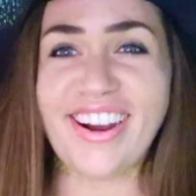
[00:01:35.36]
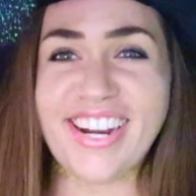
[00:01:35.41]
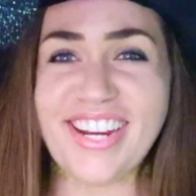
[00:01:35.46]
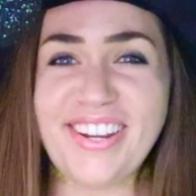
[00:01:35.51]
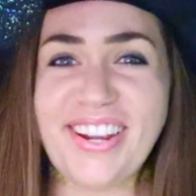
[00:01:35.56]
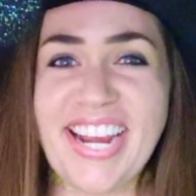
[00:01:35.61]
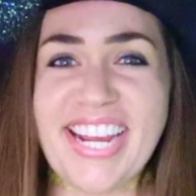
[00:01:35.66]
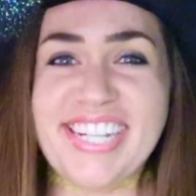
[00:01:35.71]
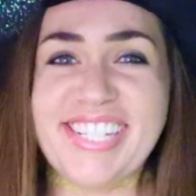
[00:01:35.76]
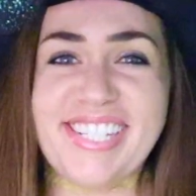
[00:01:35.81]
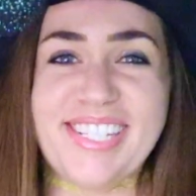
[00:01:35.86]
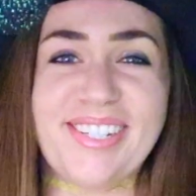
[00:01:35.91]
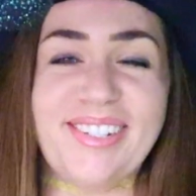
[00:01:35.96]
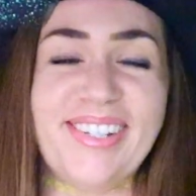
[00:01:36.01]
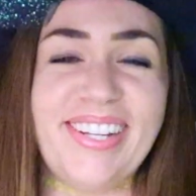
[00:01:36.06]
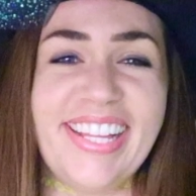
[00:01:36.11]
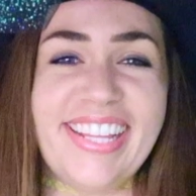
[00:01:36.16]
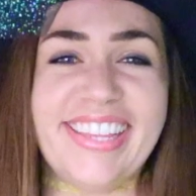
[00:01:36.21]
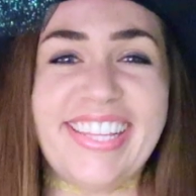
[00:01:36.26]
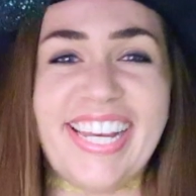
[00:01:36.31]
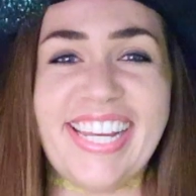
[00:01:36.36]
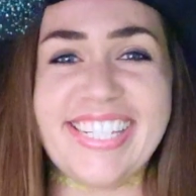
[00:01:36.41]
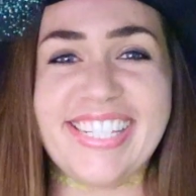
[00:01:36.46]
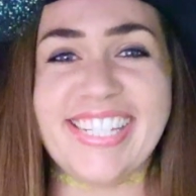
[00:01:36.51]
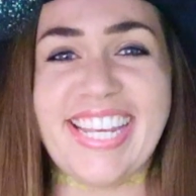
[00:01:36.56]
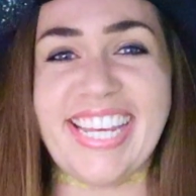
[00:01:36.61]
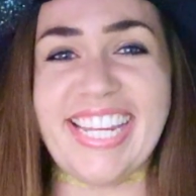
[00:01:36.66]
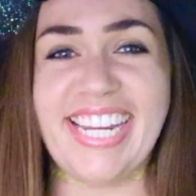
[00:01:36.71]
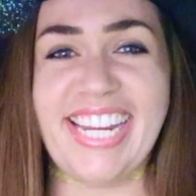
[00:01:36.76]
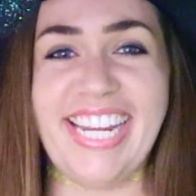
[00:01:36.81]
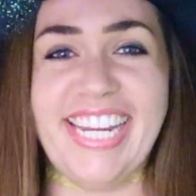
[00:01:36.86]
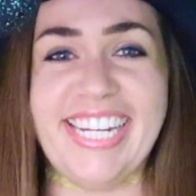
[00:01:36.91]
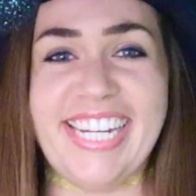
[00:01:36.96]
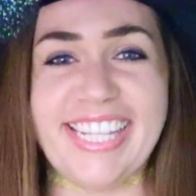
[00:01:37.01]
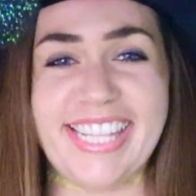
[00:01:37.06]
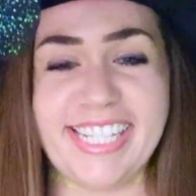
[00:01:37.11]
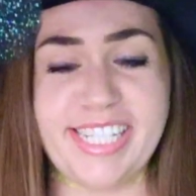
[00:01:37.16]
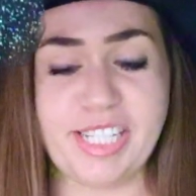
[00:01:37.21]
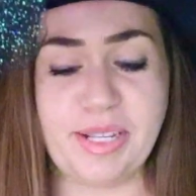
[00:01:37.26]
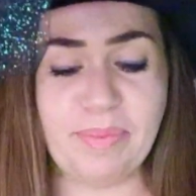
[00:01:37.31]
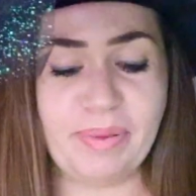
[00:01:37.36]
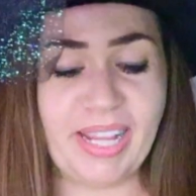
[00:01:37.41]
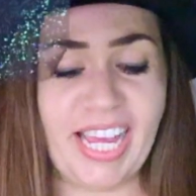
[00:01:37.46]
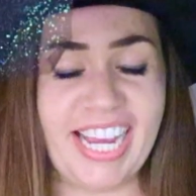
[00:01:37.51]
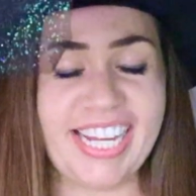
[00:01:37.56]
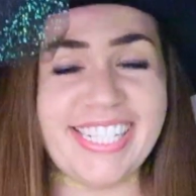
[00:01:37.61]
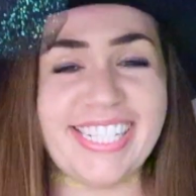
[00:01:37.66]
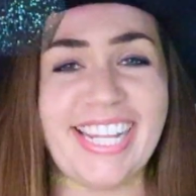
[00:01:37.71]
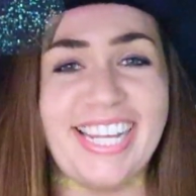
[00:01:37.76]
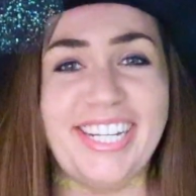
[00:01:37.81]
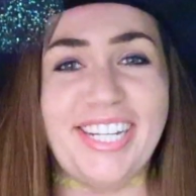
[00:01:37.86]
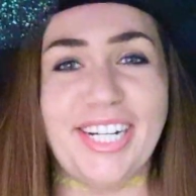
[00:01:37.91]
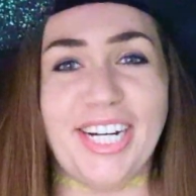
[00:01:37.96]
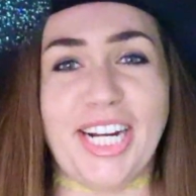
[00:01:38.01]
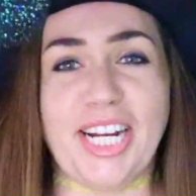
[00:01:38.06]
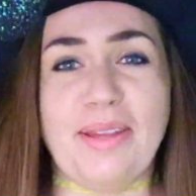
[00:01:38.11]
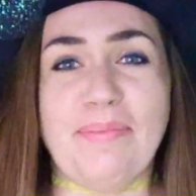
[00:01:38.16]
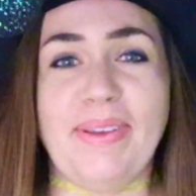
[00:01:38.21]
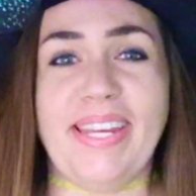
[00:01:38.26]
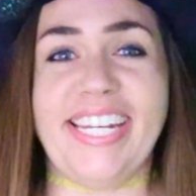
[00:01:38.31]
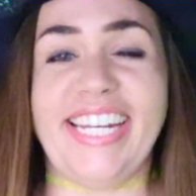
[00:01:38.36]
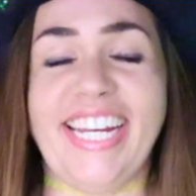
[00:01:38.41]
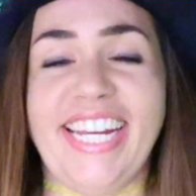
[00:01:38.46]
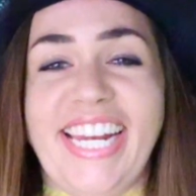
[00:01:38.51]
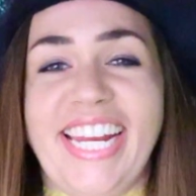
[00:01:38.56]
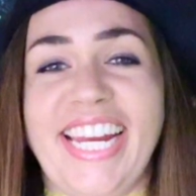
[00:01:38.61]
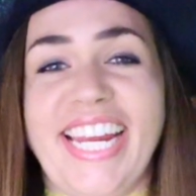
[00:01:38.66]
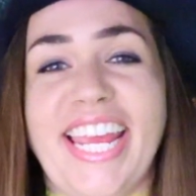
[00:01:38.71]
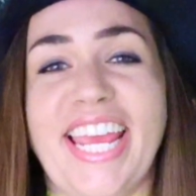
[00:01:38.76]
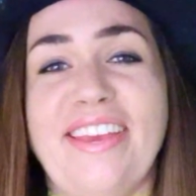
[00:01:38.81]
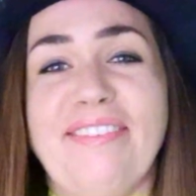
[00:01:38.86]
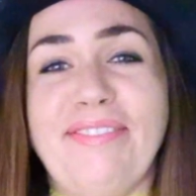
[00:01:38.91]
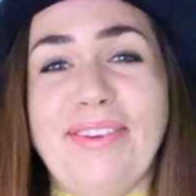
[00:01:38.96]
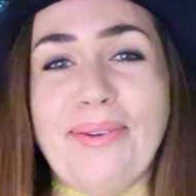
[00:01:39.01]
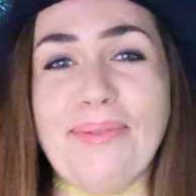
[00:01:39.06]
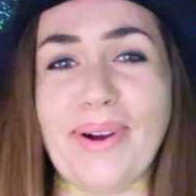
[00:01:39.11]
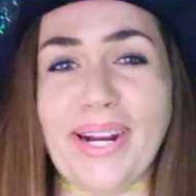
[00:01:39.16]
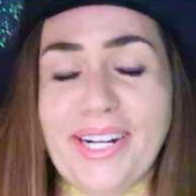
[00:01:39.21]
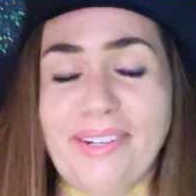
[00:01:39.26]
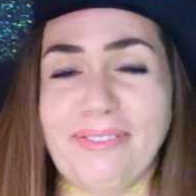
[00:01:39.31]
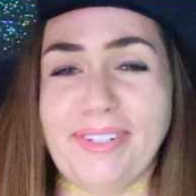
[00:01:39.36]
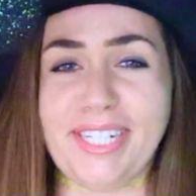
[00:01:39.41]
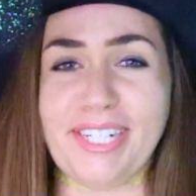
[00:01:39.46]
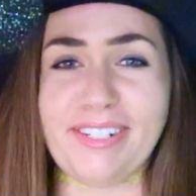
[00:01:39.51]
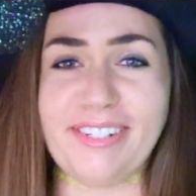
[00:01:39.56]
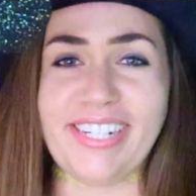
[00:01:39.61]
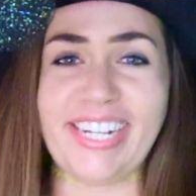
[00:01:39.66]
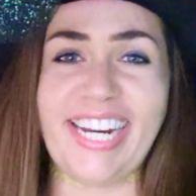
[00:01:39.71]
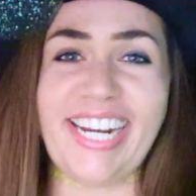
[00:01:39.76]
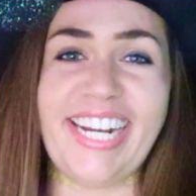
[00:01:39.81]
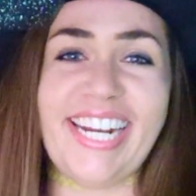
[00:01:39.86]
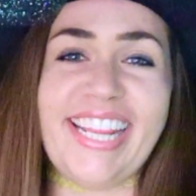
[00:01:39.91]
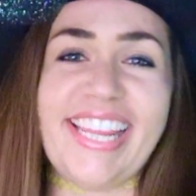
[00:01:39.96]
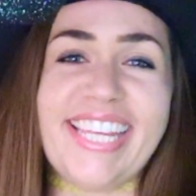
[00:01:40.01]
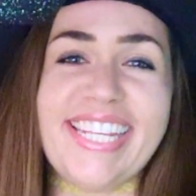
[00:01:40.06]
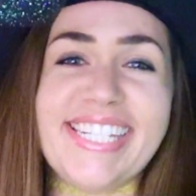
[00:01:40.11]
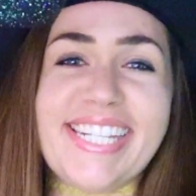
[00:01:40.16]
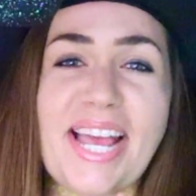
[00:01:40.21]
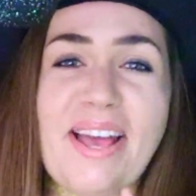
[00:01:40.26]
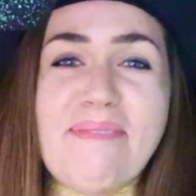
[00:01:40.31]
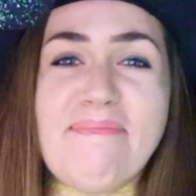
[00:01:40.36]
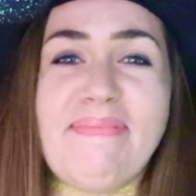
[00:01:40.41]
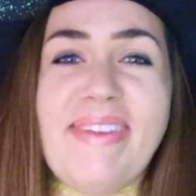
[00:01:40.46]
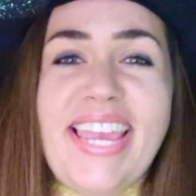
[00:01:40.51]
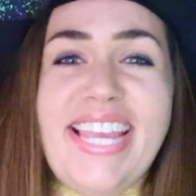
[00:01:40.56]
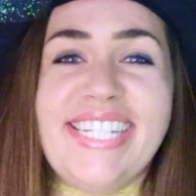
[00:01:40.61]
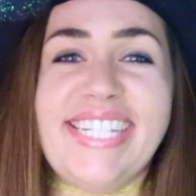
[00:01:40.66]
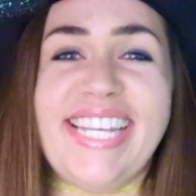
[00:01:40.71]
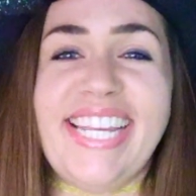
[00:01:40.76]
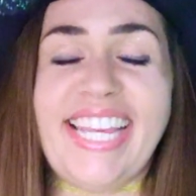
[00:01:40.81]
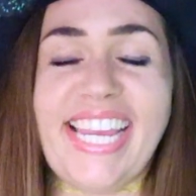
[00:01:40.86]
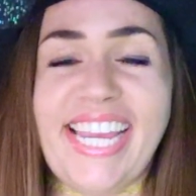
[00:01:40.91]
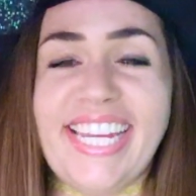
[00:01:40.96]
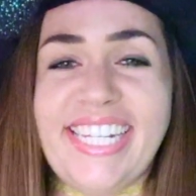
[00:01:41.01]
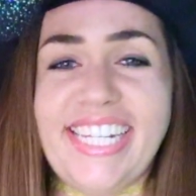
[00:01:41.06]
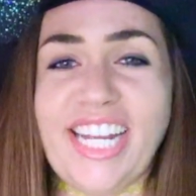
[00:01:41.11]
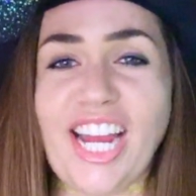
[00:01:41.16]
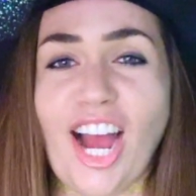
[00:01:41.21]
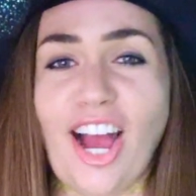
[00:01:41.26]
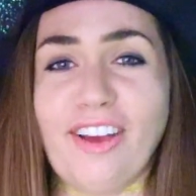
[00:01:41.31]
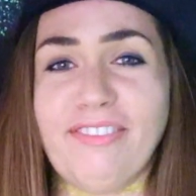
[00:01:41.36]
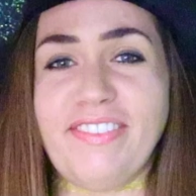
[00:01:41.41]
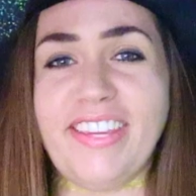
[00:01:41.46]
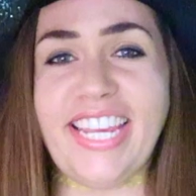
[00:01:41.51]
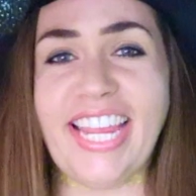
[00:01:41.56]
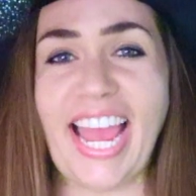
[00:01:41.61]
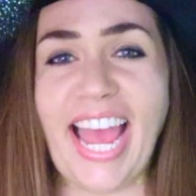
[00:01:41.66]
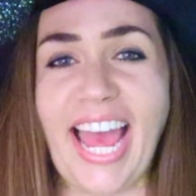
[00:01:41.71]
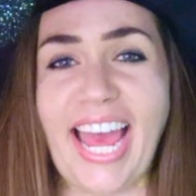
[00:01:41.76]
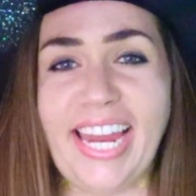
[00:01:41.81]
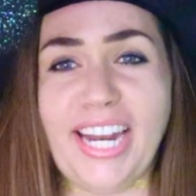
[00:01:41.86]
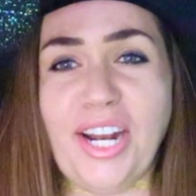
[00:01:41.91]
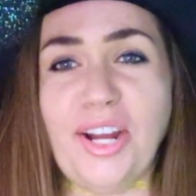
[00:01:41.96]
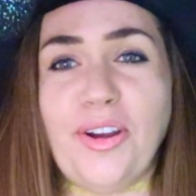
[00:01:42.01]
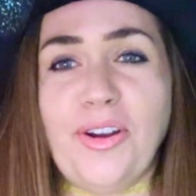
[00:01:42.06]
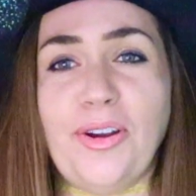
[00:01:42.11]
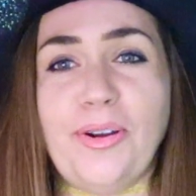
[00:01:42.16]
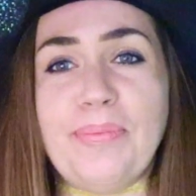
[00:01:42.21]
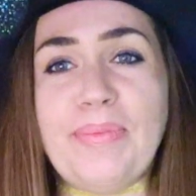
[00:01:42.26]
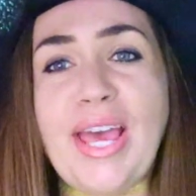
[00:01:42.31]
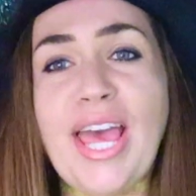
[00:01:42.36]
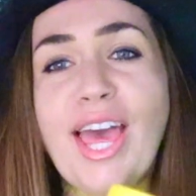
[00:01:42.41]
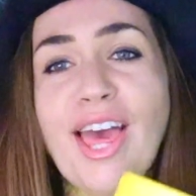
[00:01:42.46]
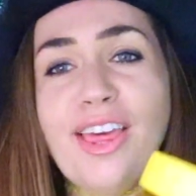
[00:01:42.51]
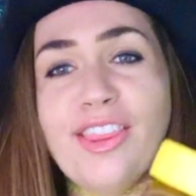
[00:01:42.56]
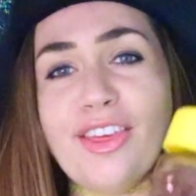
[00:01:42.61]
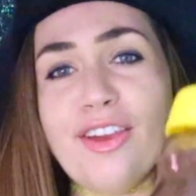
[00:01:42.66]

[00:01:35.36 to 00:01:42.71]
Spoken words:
right, you guys, so let's get into the supplies that you're gonna be needing if you wanna recreate this amazing candy coffee at home.